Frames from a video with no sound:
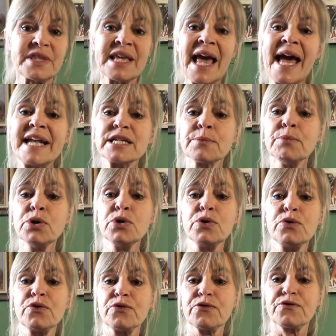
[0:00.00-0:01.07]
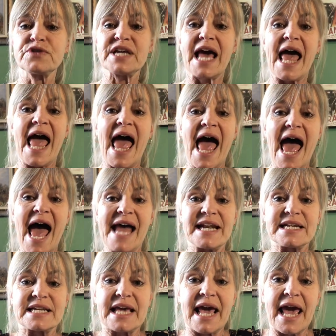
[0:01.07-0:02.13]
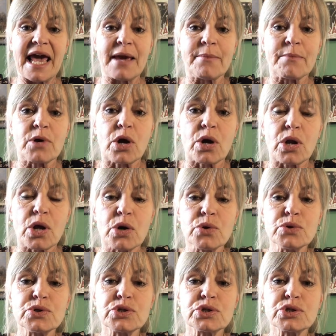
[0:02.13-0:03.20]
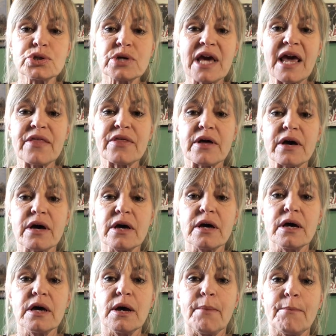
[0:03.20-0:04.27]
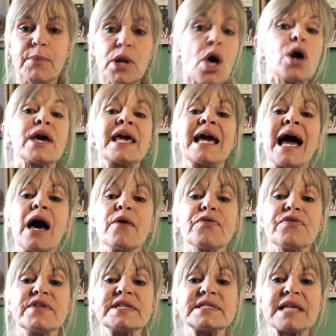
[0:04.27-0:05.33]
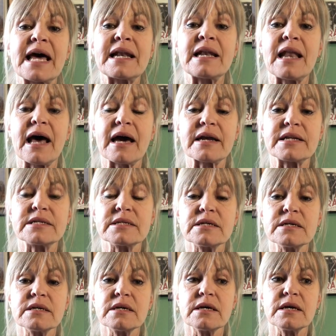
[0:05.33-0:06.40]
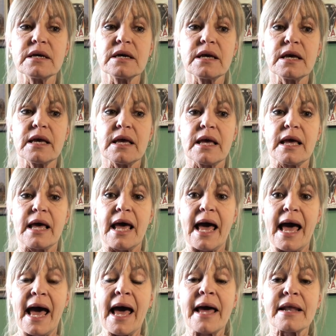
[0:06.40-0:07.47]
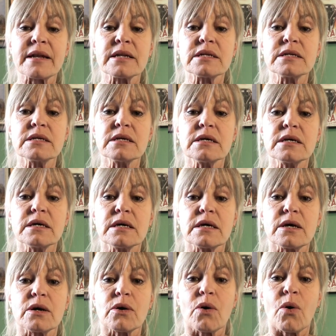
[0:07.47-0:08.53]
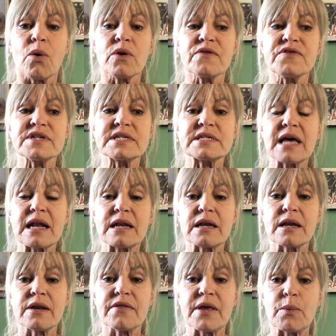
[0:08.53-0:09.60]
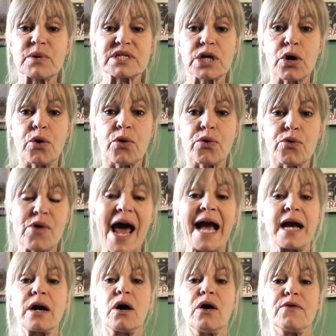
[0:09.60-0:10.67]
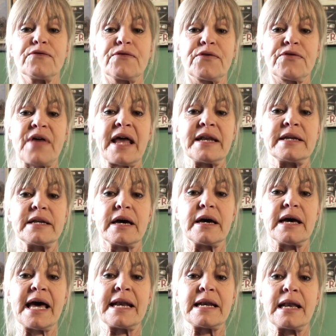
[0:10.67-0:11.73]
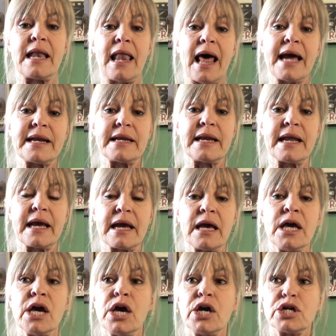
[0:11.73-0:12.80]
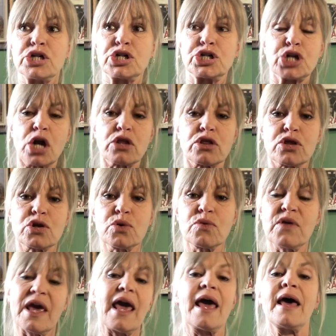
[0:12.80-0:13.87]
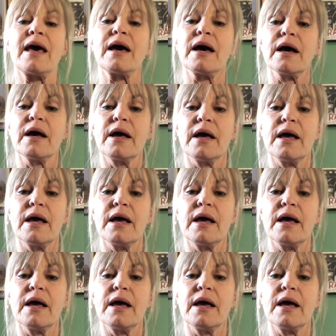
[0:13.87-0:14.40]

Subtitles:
and came close together, blocking out the sunlight. And all of a sudden there was a crack of thunder, and lightning shot through the air,